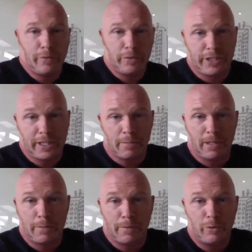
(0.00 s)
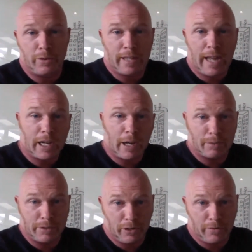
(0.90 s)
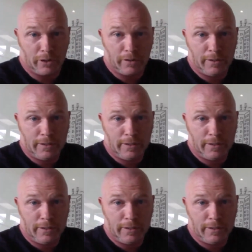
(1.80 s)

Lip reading: for 6 months before the lockup was over.